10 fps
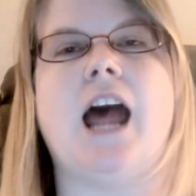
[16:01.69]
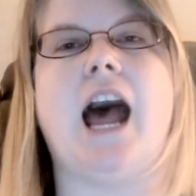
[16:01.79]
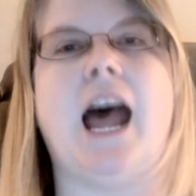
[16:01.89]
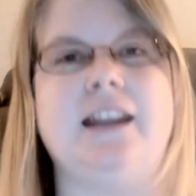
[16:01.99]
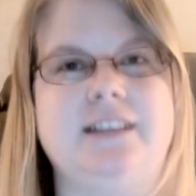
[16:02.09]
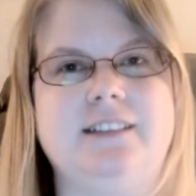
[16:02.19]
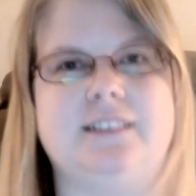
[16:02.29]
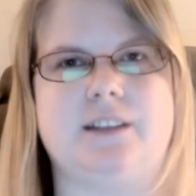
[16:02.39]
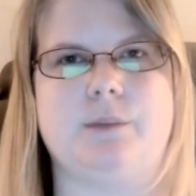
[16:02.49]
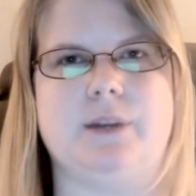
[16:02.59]
I did
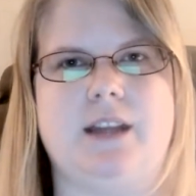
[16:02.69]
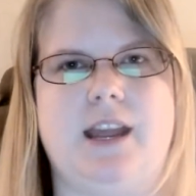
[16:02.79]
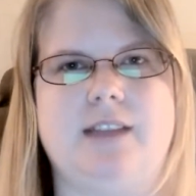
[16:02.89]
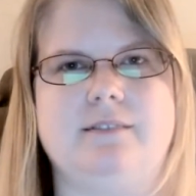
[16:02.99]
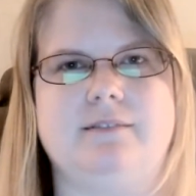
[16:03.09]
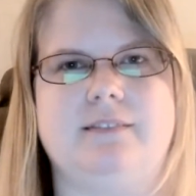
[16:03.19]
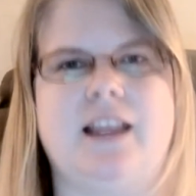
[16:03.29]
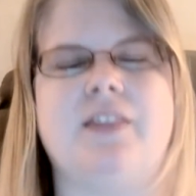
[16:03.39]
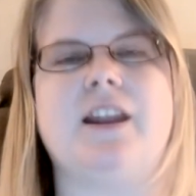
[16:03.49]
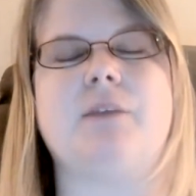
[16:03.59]
skip a day.
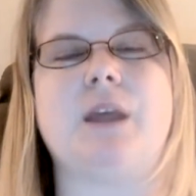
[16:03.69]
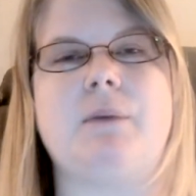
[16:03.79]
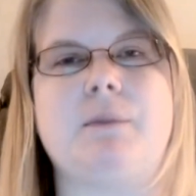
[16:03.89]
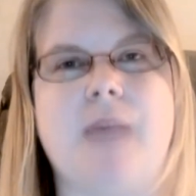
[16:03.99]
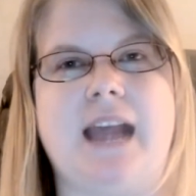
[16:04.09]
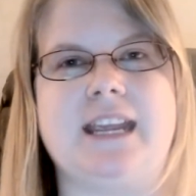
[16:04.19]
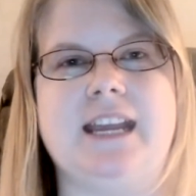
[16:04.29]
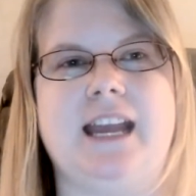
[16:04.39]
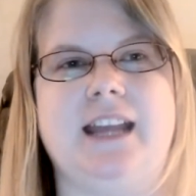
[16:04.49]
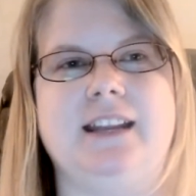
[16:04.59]
And then I'm coming back
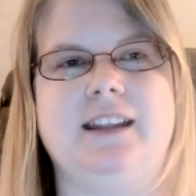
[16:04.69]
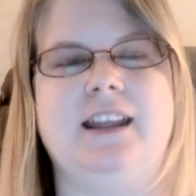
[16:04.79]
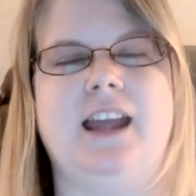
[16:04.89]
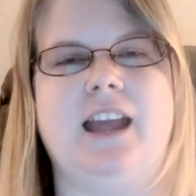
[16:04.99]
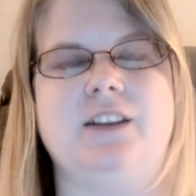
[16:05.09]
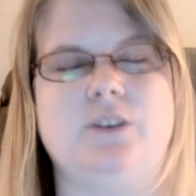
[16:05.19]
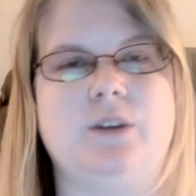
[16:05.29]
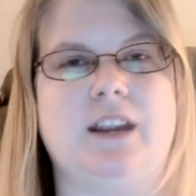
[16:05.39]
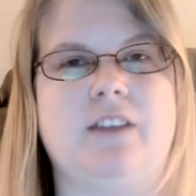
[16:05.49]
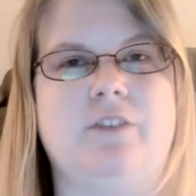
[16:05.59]
in and
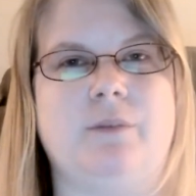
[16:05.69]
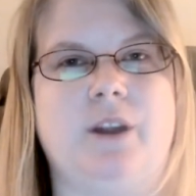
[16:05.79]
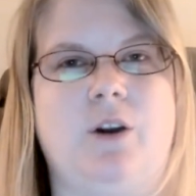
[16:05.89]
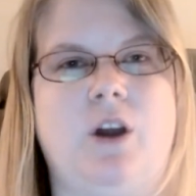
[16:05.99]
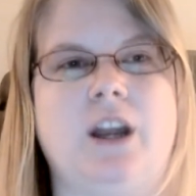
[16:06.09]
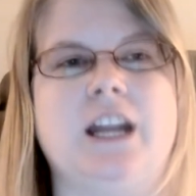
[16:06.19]
doing it from there on.